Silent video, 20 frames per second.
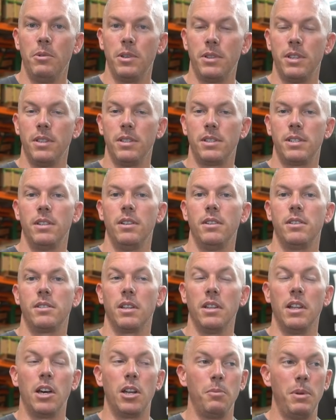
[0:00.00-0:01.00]
with this is
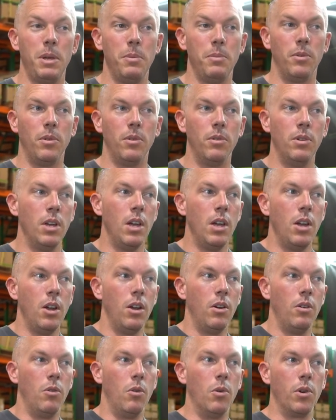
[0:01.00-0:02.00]
a lot of people
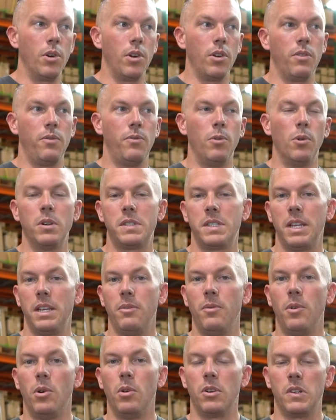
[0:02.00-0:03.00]
order
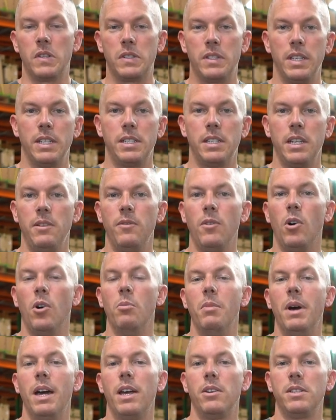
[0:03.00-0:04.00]
14 volt or 16
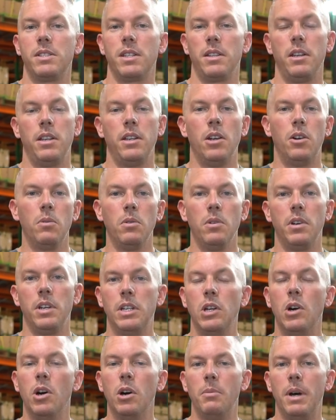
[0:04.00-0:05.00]
volt batteries and they don't really
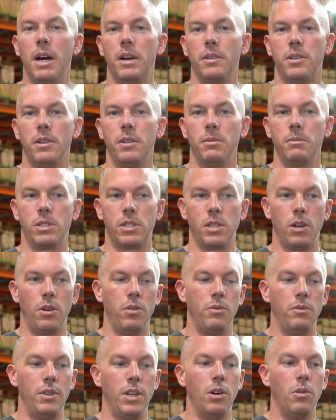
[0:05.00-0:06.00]
know about them,
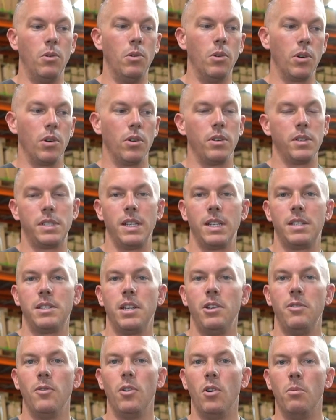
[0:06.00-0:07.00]
so they'll order a
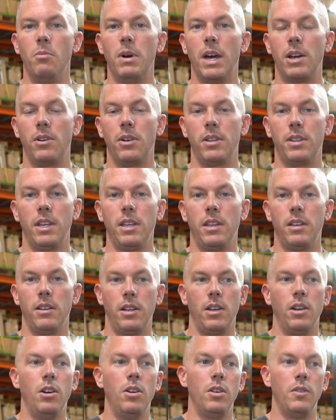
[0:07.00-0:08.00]
16 volt battery thinking
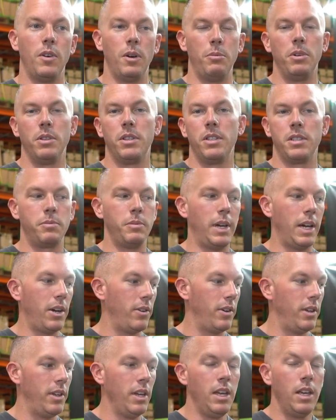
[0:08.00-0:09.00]
like, oh, if I put this
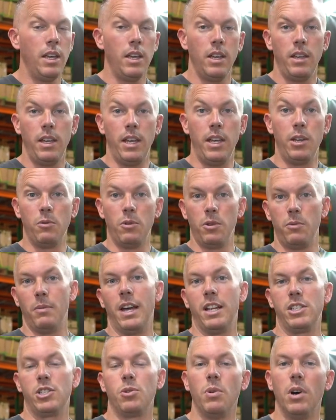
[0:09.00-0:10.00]
battery in with
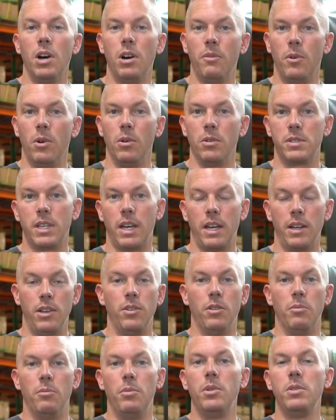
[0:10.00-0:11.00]
my 12 volt side,
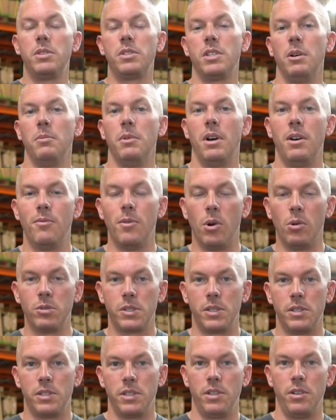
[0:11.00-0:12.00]
it'll boost up my
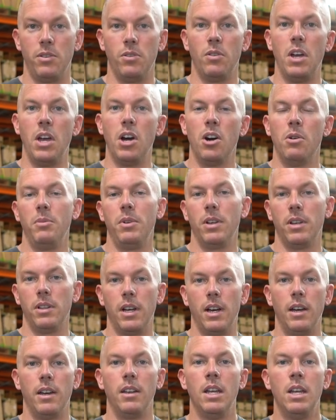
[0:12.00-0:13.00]
voltage and it'll help me a
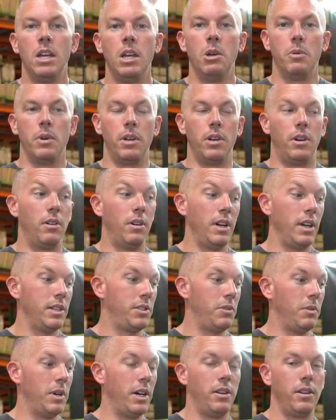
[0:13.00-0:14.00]
lot, when all
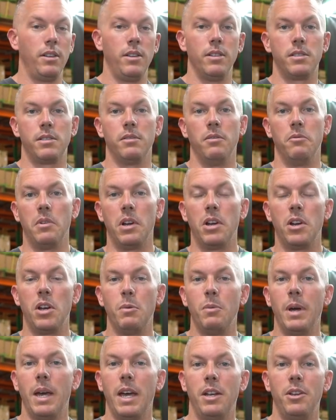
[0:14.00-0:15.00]
actuality is
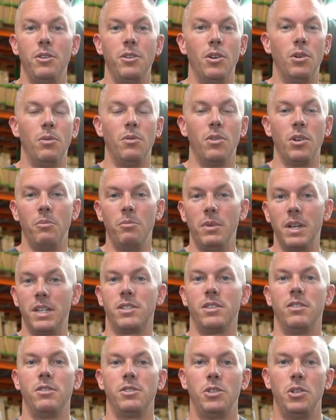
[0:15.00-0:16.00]
very bad. You don't want to
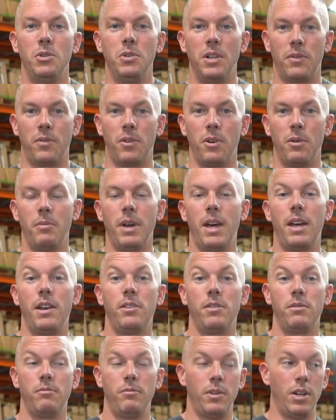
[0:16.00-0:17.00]
mix those two different
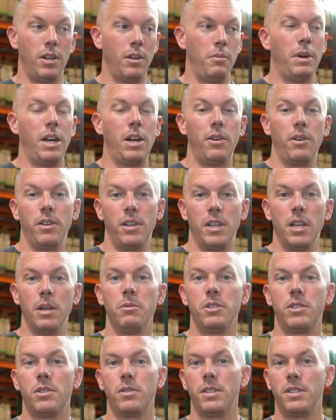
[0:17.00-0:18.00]
battery
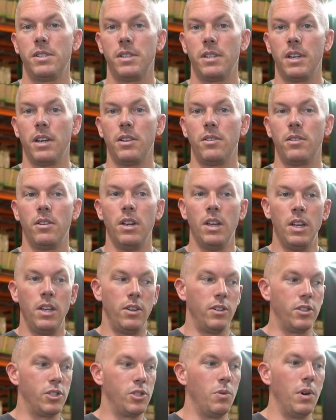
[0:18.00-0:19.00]
chemistries together,
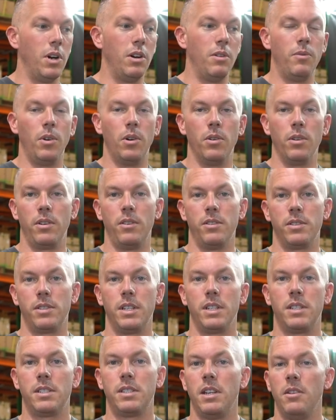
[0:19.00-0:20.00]
your 12 volt and your
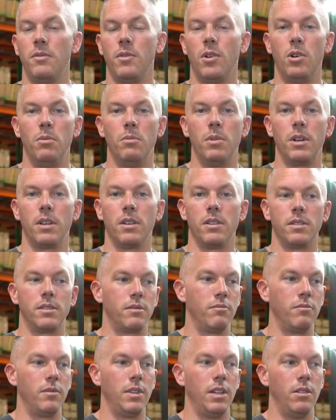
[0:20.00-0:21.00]
16 volt, because
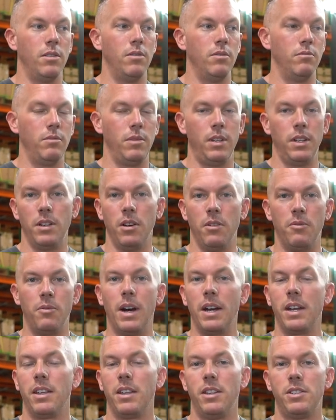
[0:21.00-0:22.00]
they'll end up
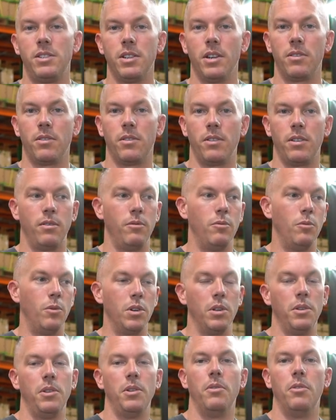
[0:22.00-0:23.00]
fighting each other and
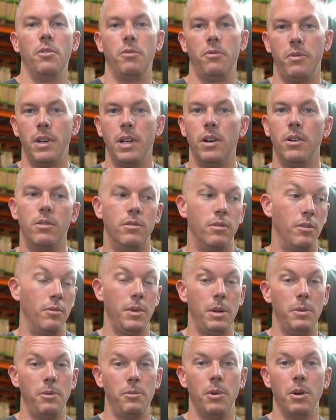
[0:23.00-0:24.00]
one of them will fail, or
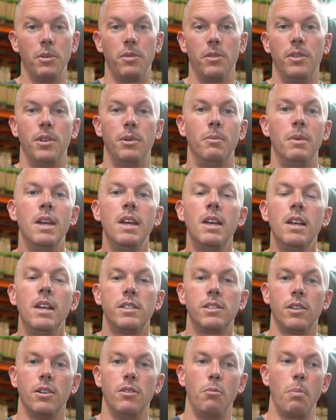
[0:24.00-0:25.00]
maybe both of them.
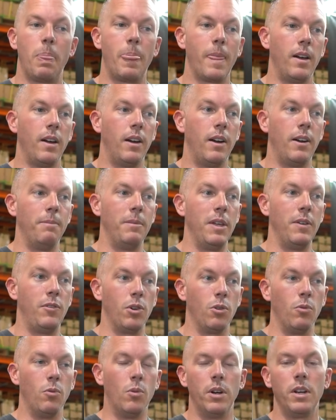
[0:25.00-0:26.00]
So if
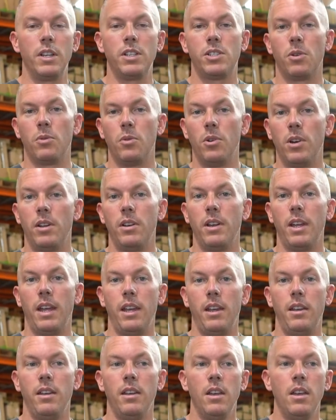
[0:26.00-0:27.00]
you're wanting to run
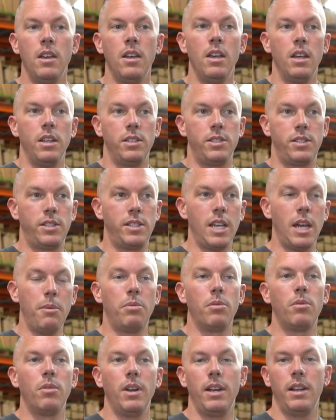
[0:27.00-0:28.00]
a
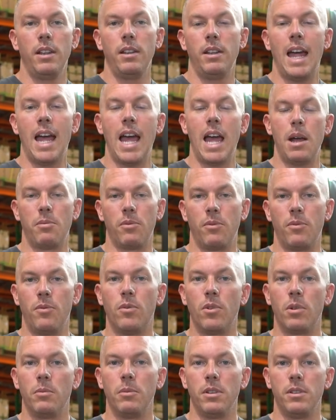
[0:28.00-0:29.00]
separated high
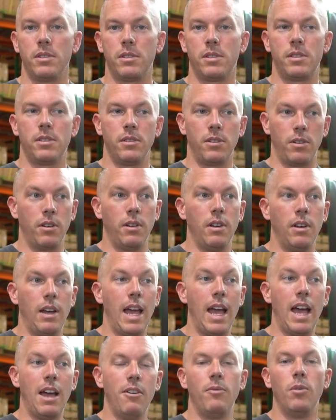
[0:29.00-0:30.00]
performance or
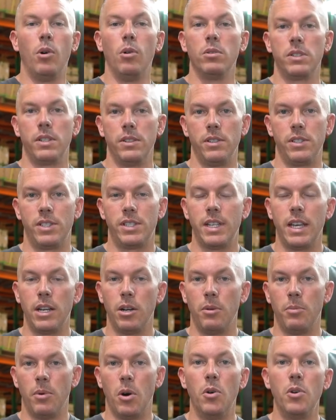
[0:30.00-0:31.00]
high voltage
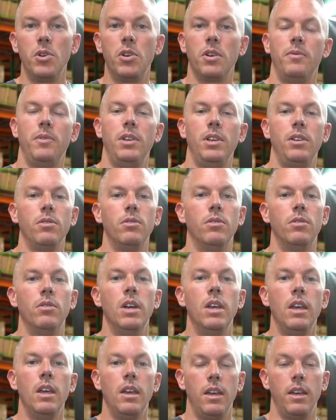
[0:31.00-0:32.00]
setup on your vehicle,
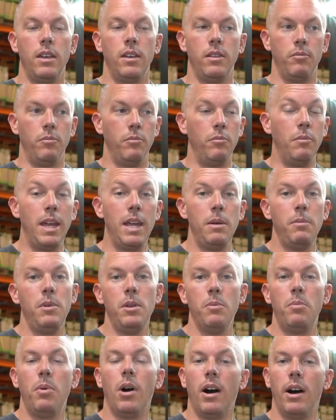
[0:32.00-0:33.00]
it may
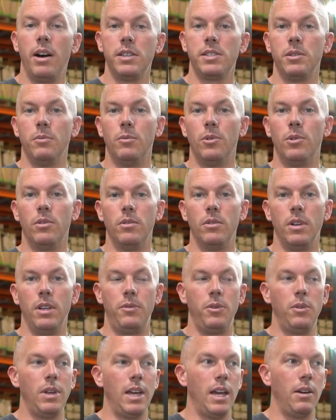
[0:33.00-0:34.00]
be possible
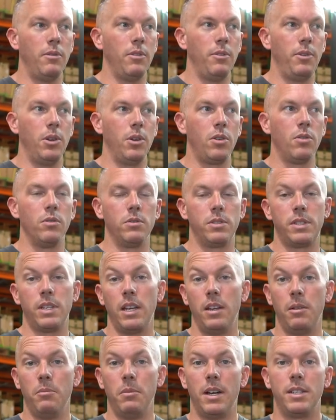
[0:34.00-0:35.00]
if you have a vehicle,
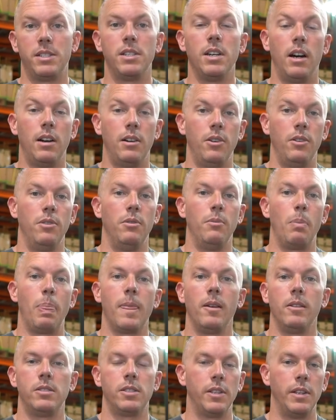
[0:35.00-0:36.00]
say my Tahoe,
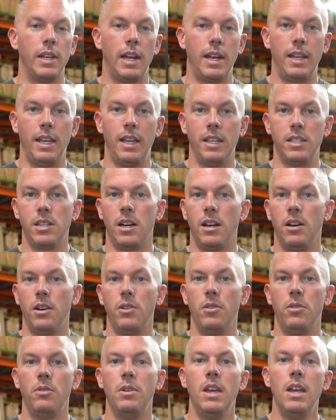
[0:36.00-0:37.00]
it's a 98
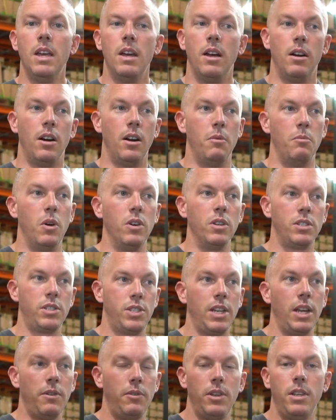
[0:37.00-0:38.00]
Tahoe. Most
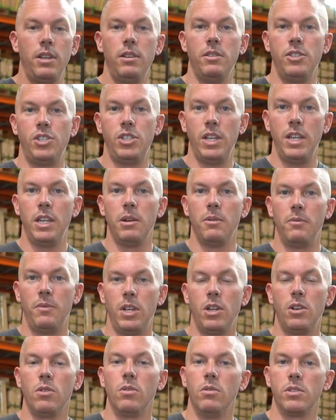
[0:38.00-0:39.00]
Chevy GM
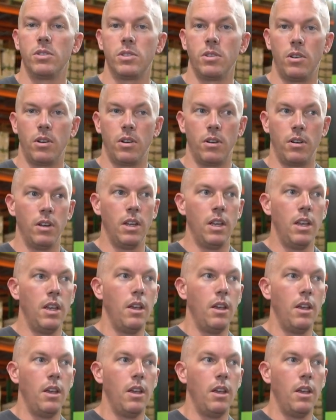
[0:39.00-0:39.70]
vehicles are